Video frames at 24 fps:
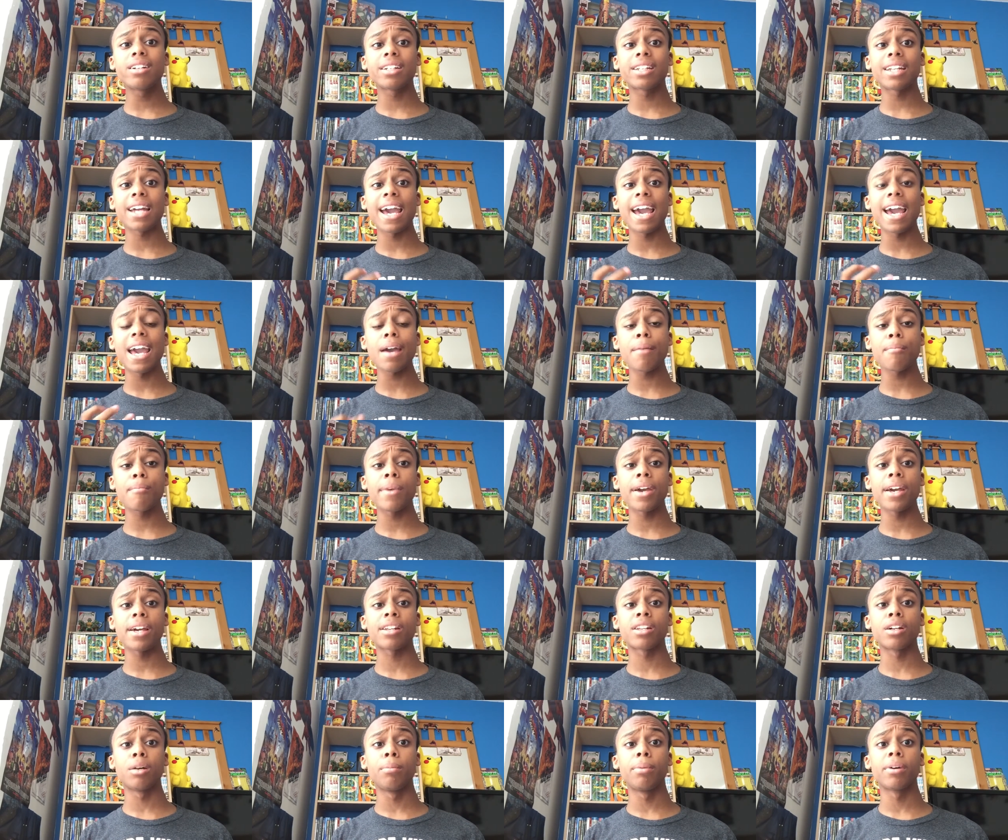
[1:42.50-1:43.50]
as
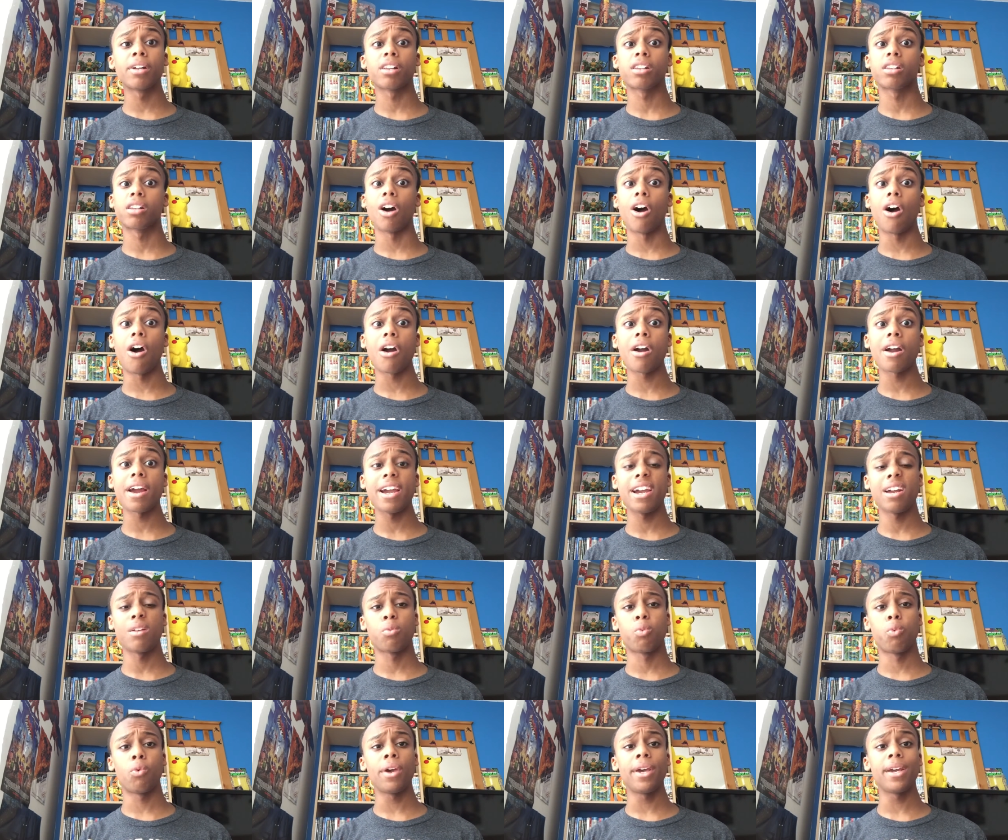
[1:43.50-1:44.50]
Ant-Man so bizarre
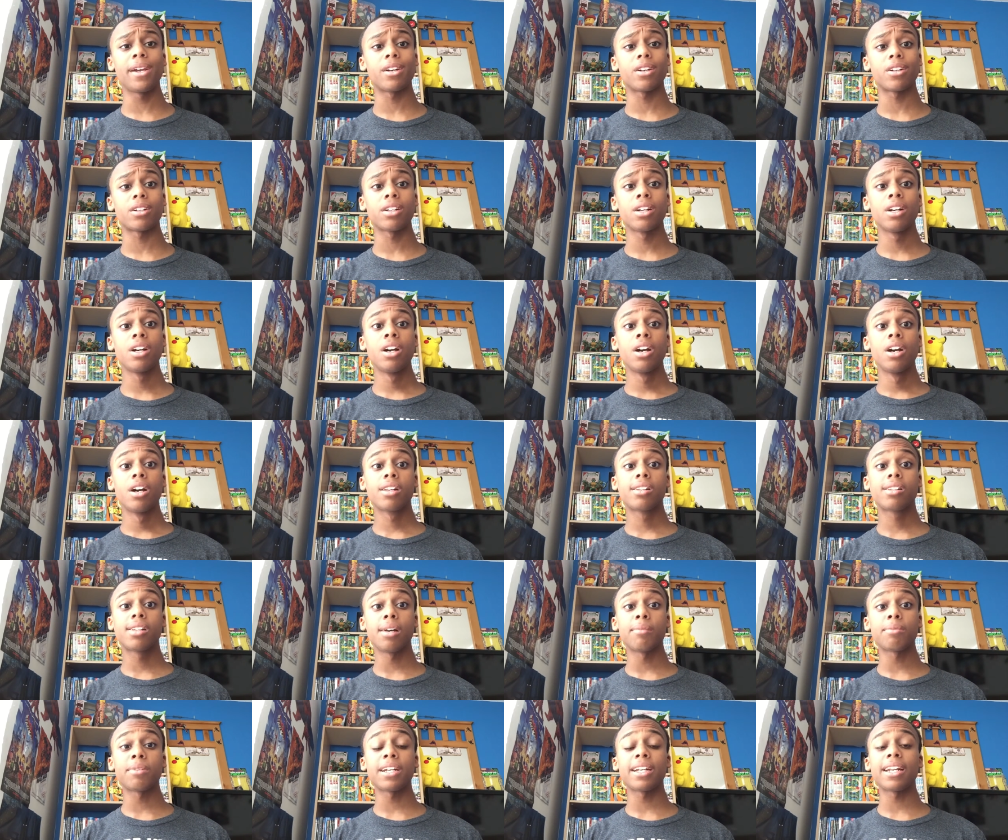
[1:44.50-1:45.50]
and weird,
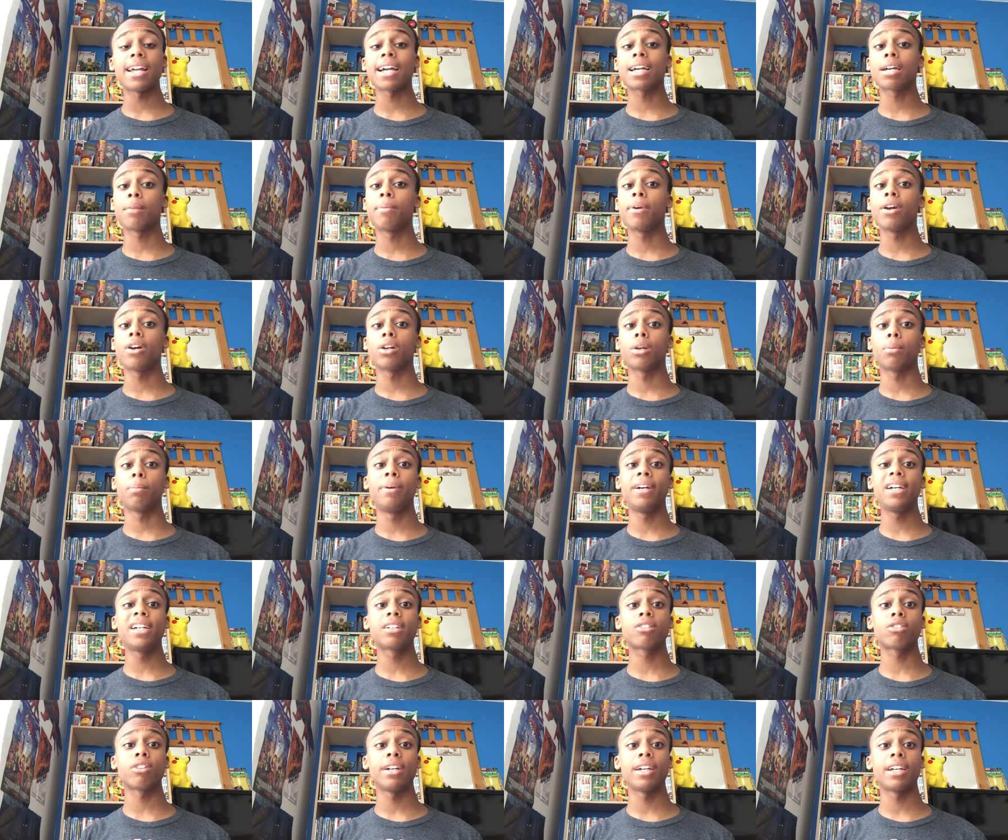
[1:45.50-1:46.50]
something that could be on the
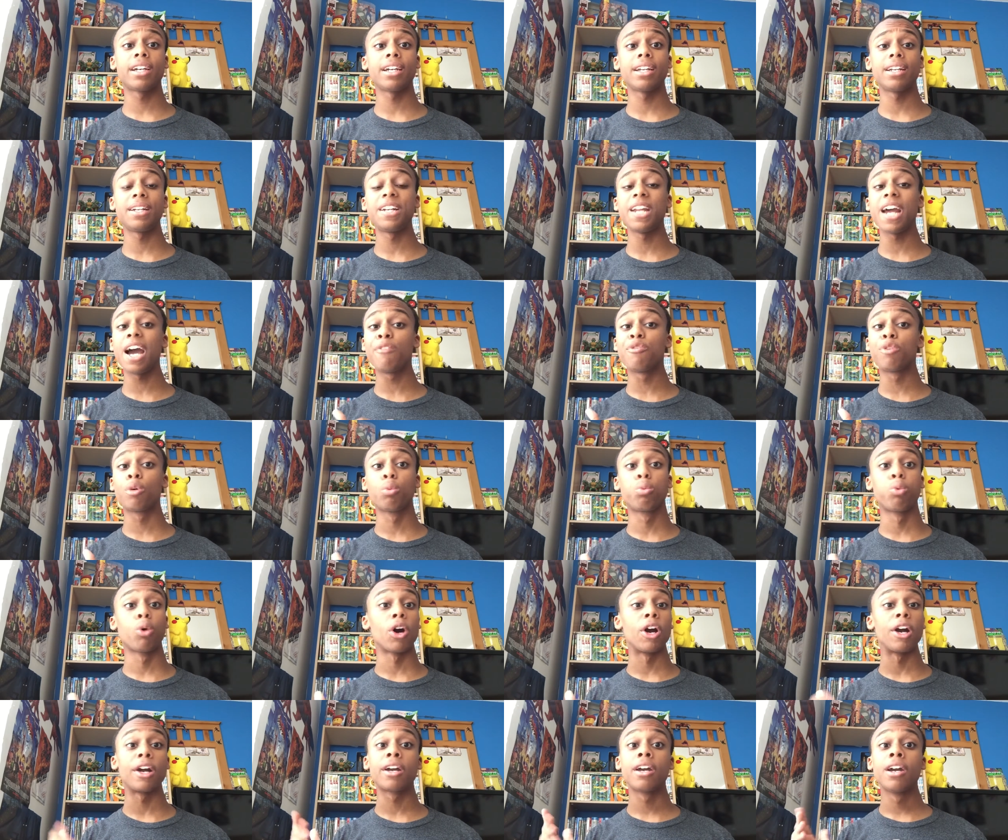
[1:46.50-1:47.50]
big screen could never
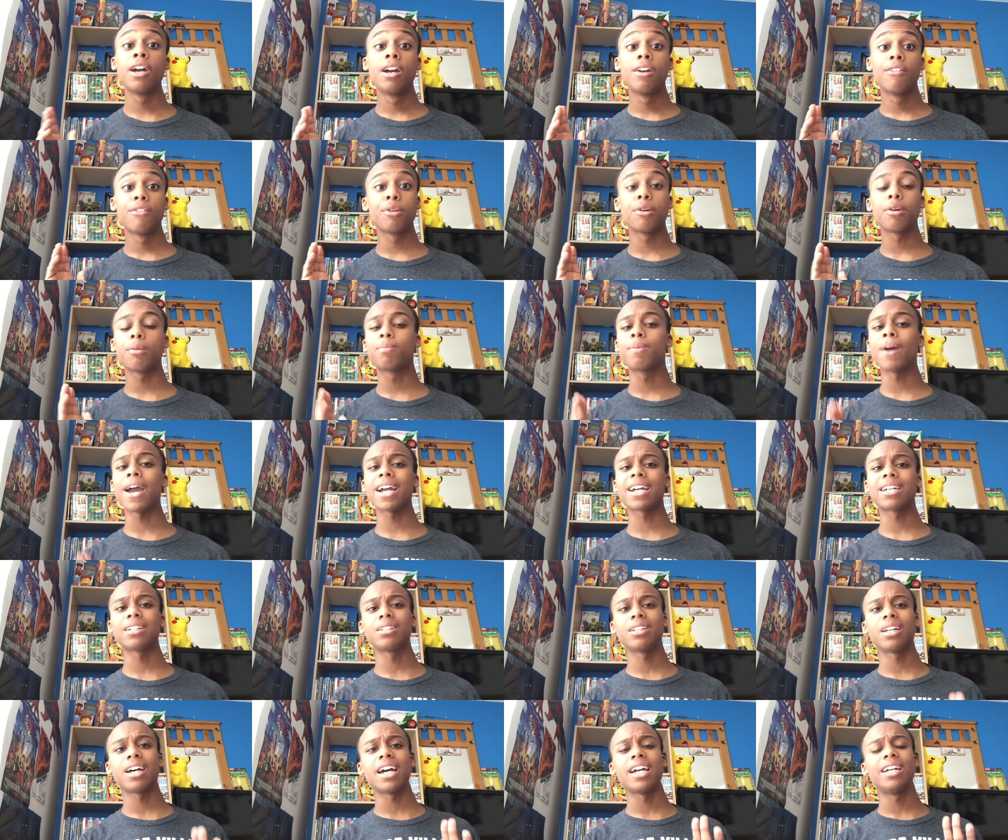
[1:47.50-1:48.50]
work back
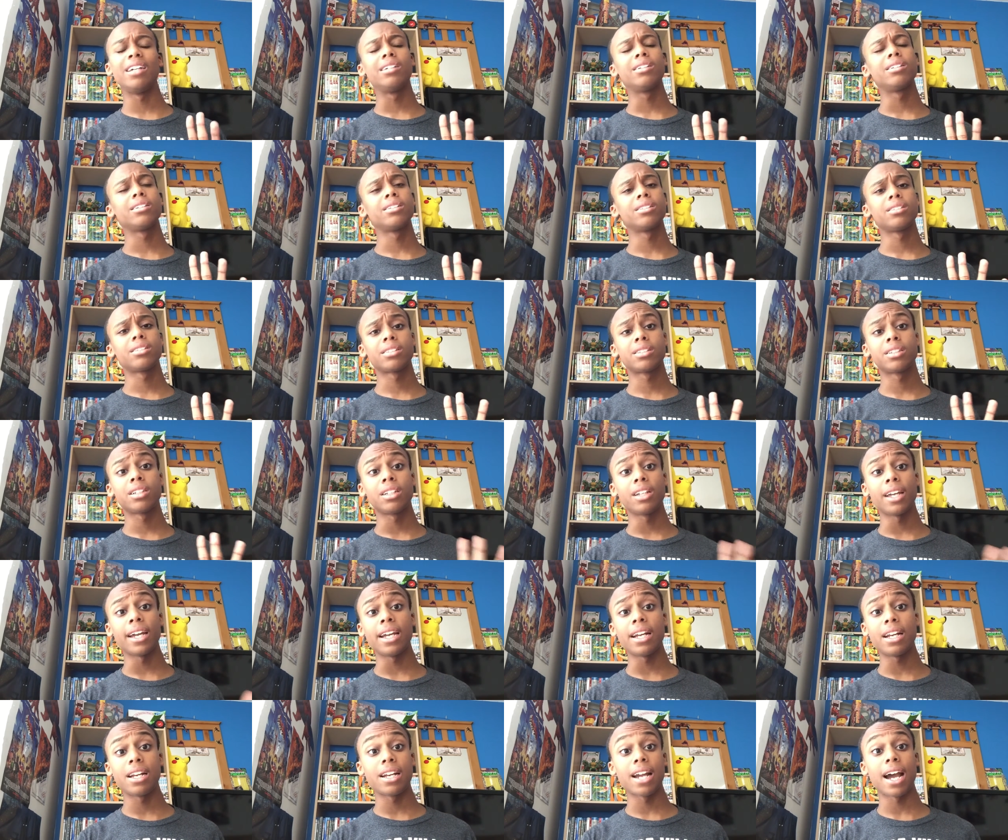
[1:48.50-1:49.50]
in like the
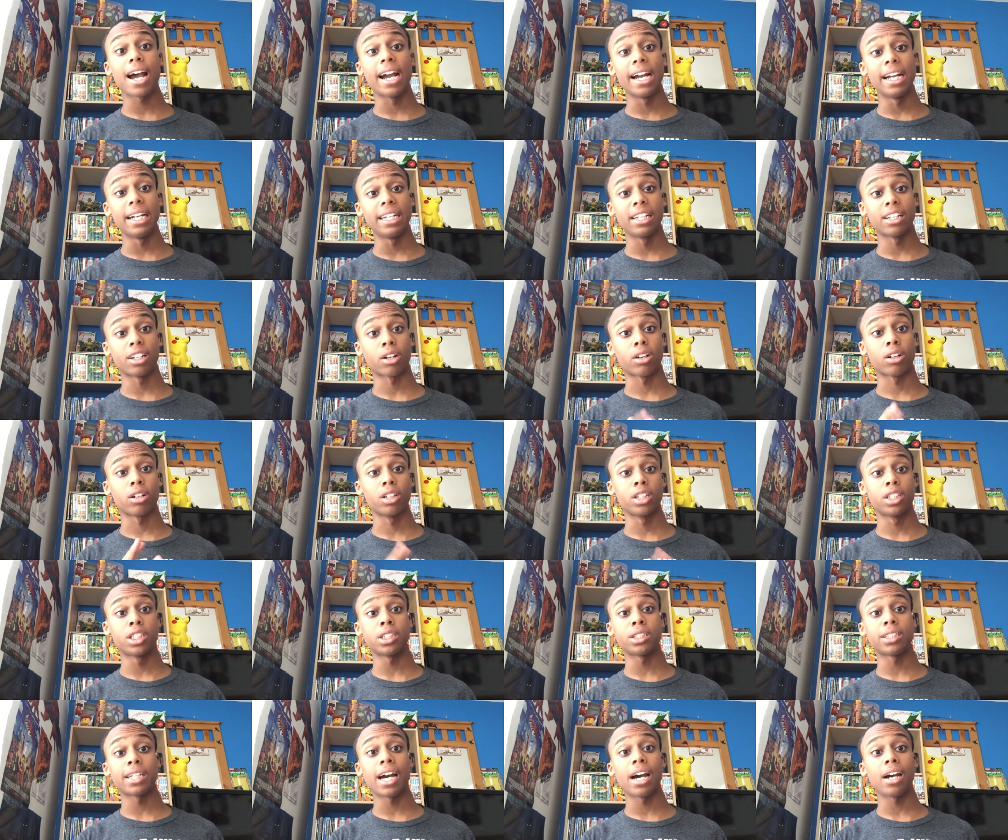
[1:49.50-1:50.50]
late 90s or early
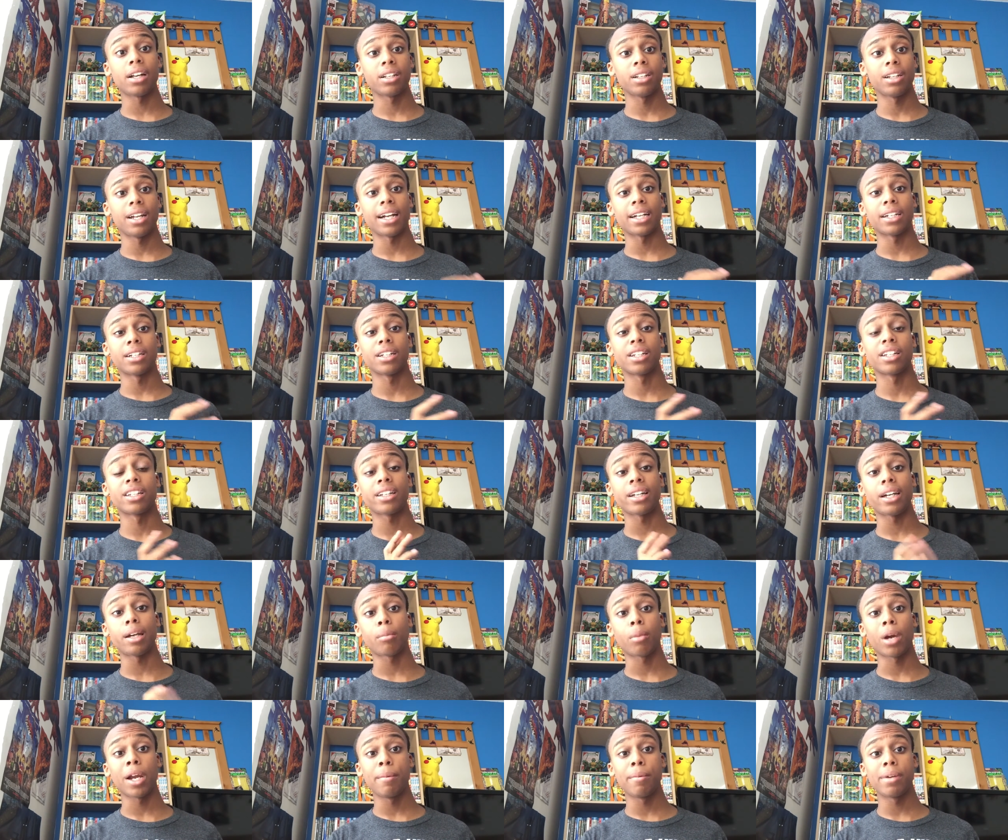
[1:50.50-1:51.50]
2000s, like the
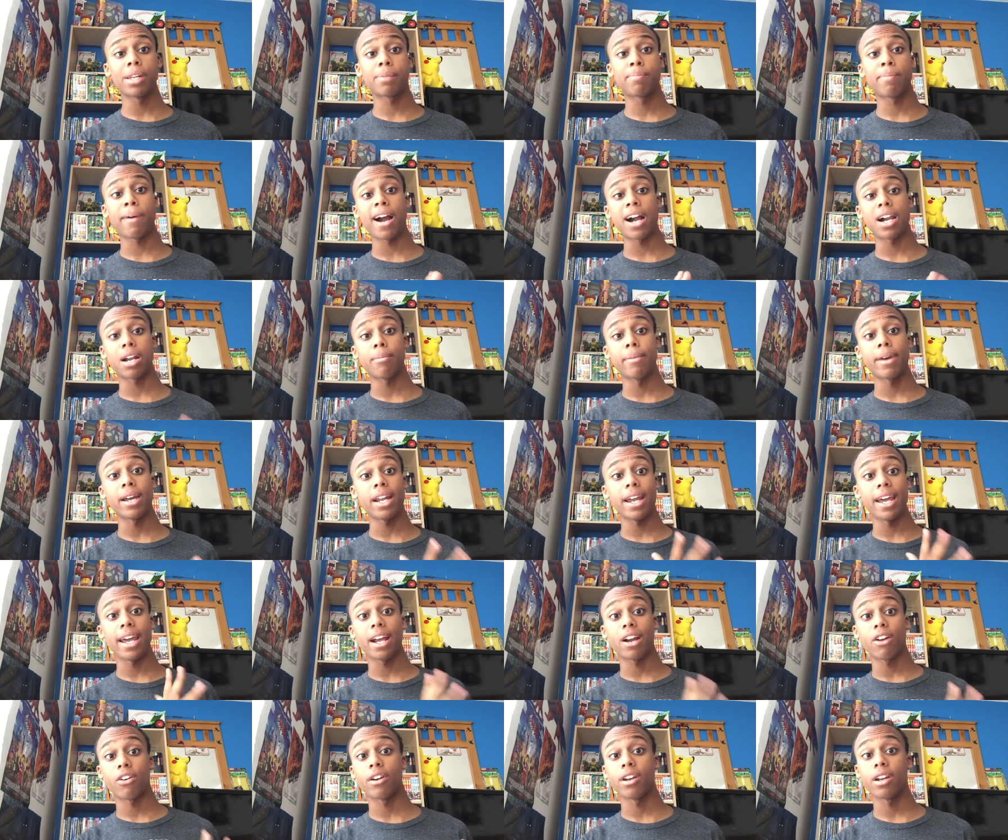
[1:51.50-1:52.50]
Sam Raimi Spider-Man
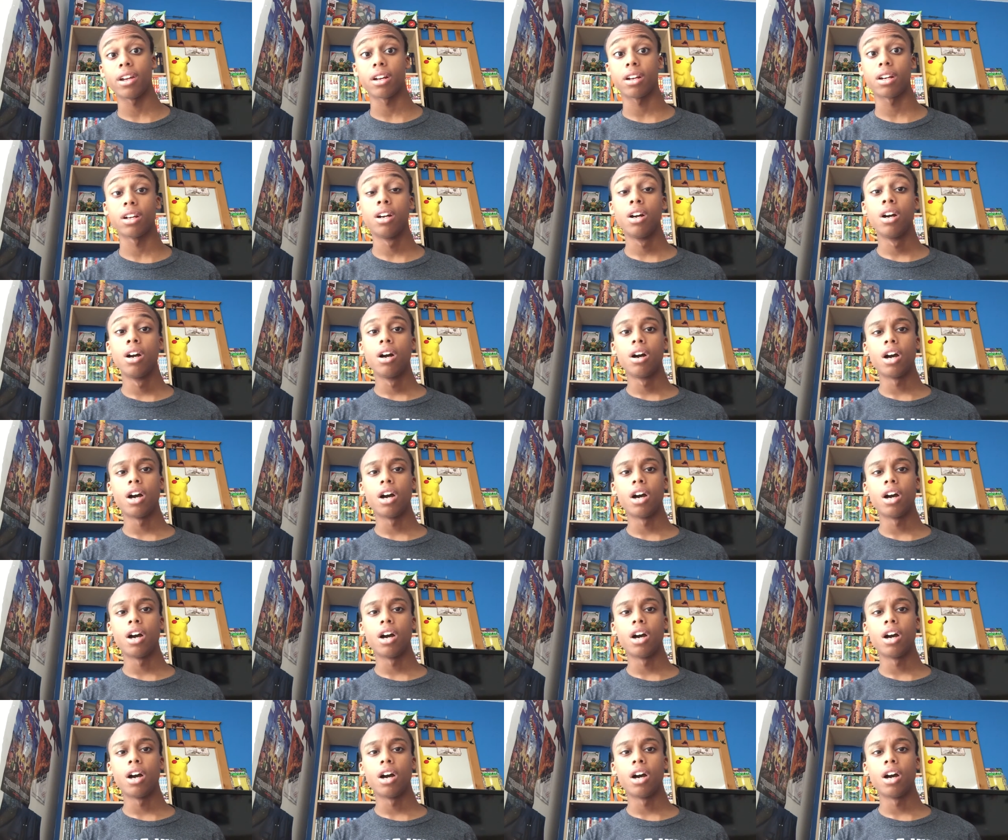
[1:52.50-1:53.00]
area,